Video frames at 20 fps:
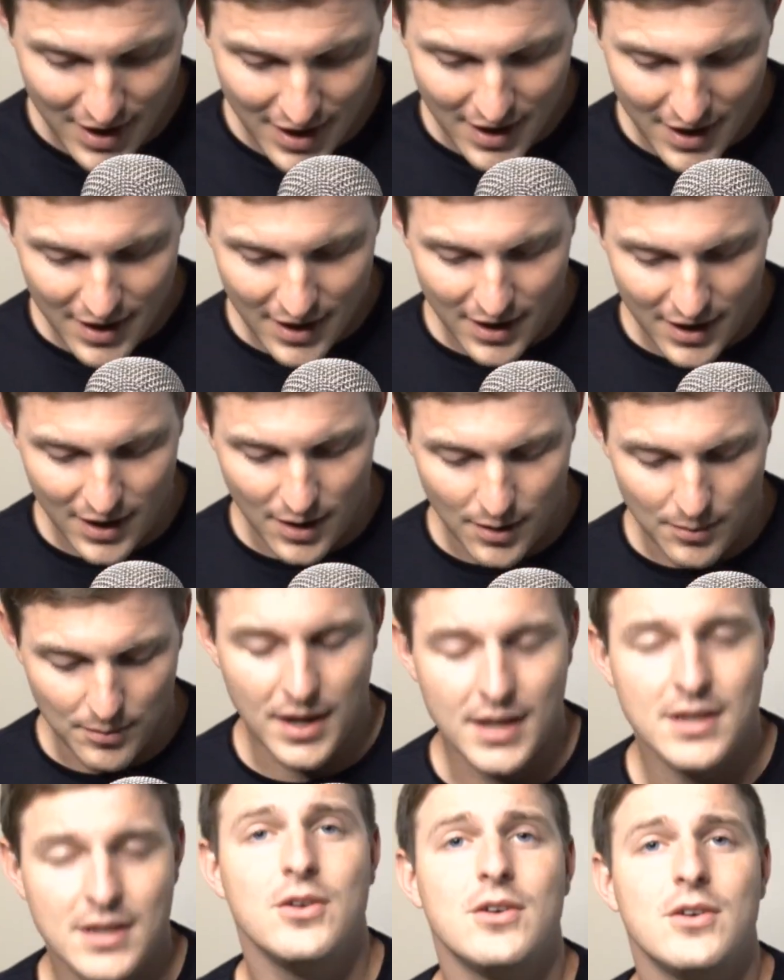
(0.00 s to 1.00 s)

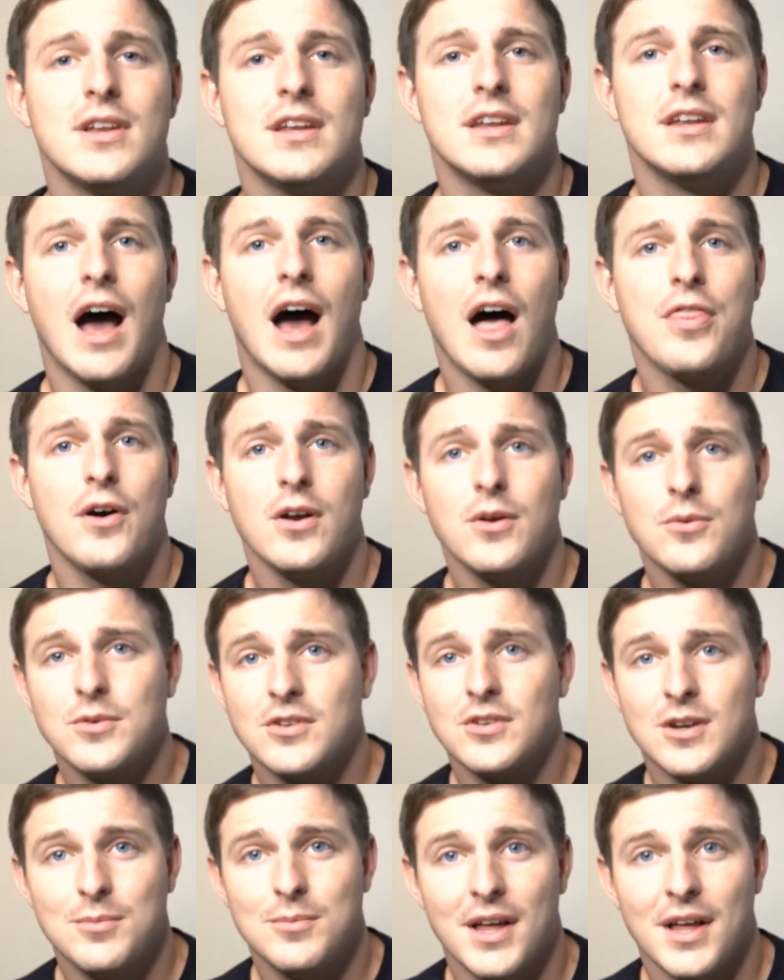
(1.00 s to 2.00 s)
And I thought it was
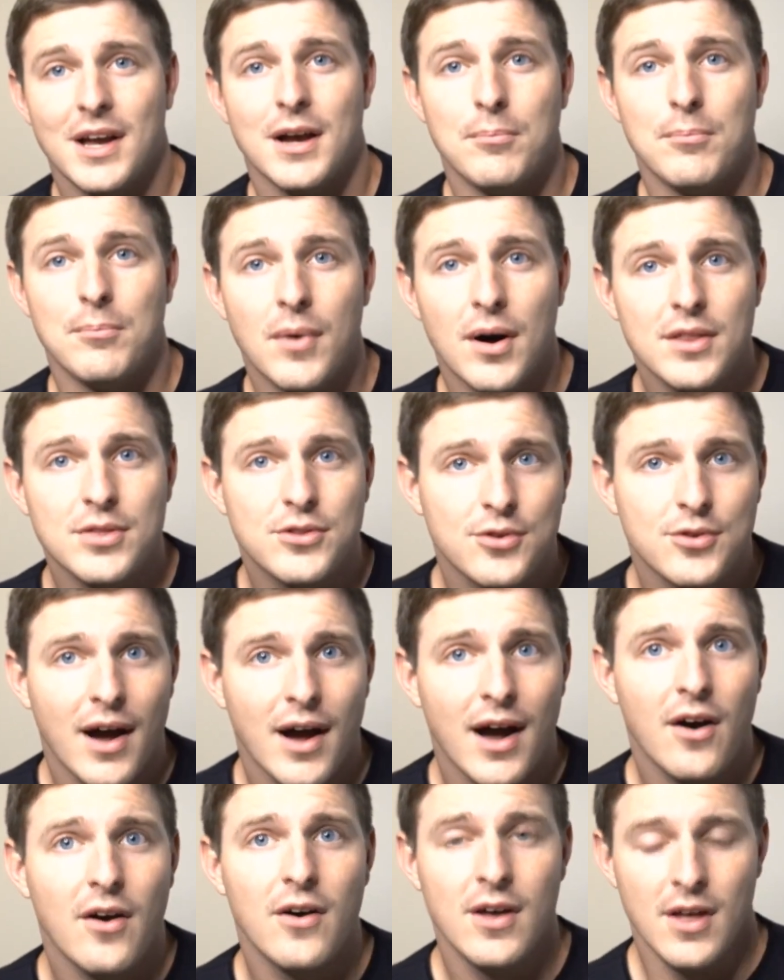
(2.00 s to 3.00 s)
going to be like a month
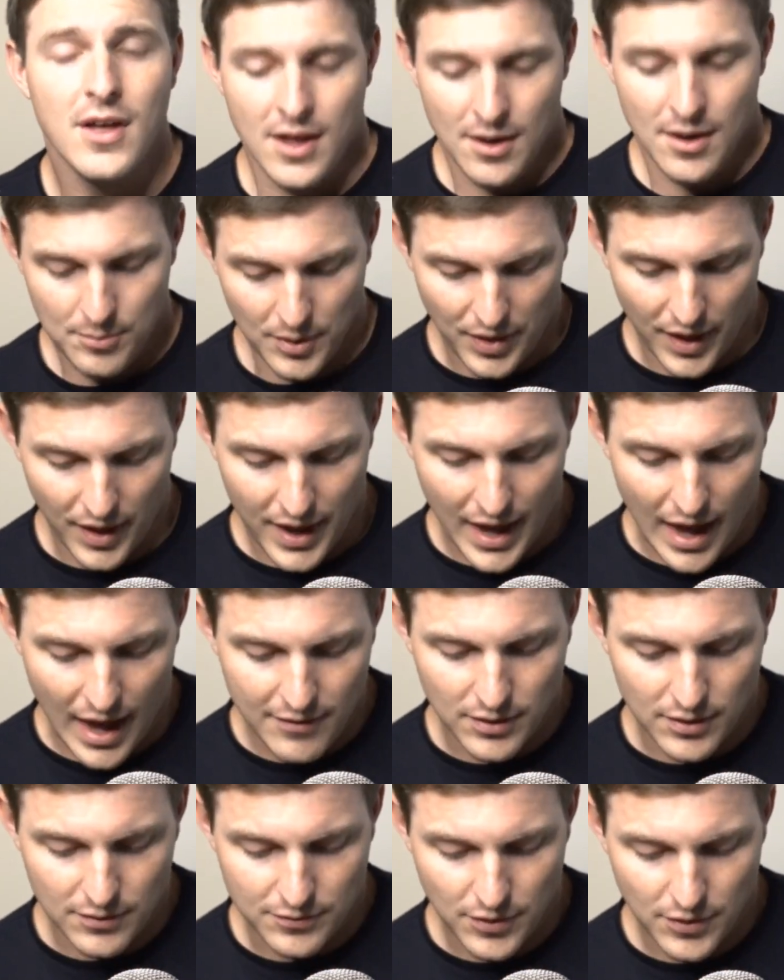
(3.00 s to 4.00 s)
trial, but they have
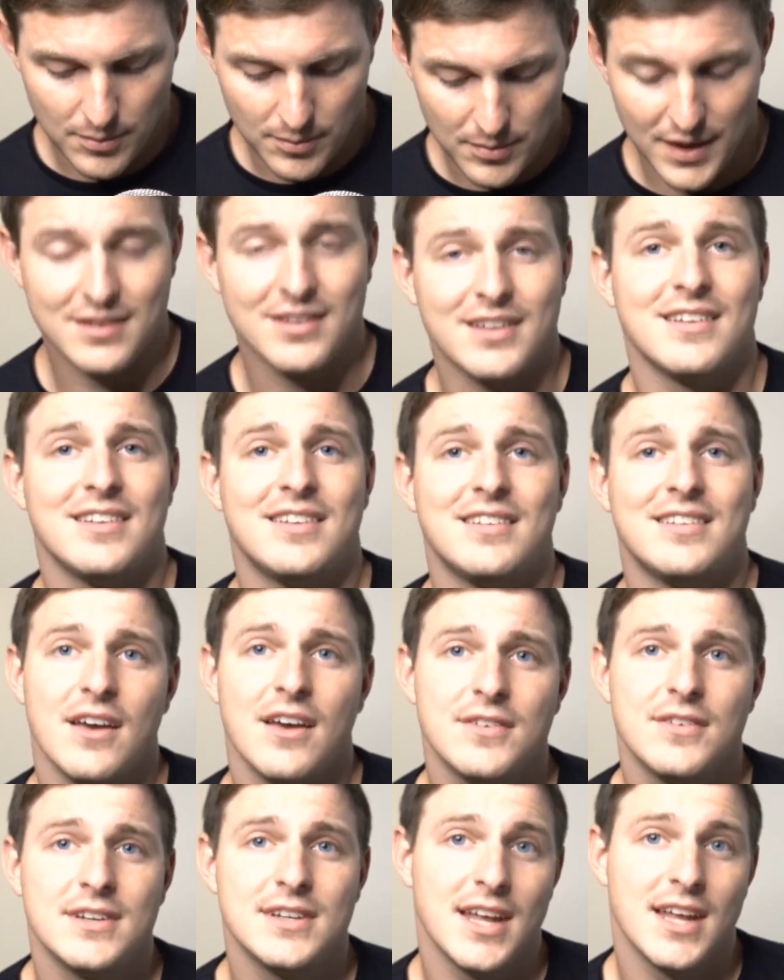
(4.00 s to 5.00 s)
confirmed that it's a
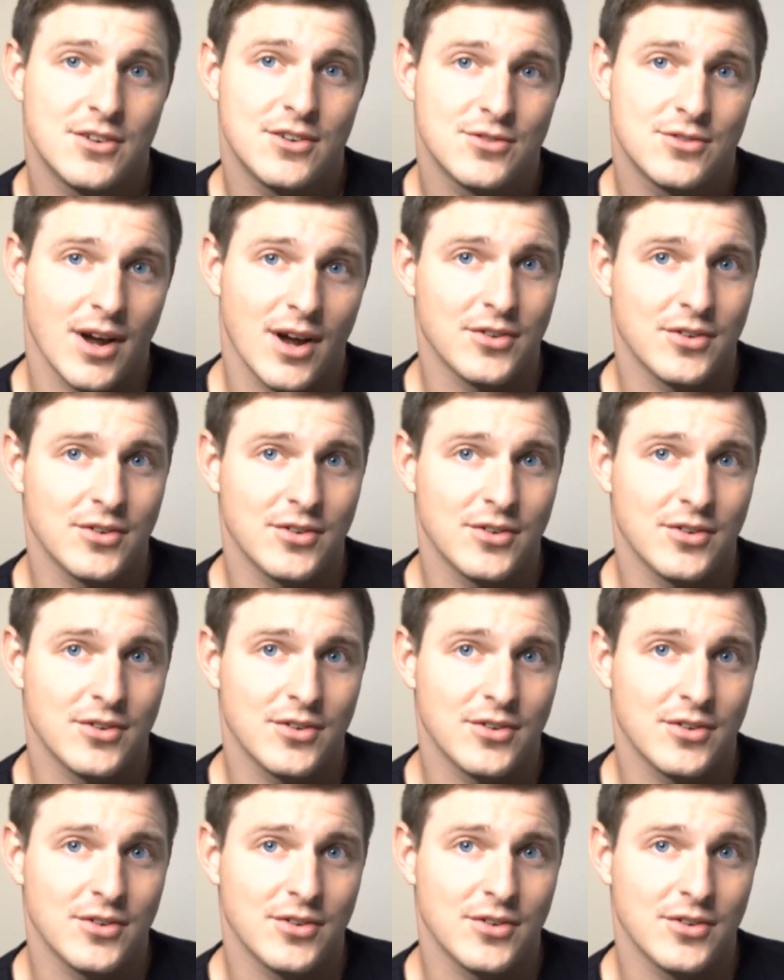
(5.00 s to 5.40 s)
7-day trial.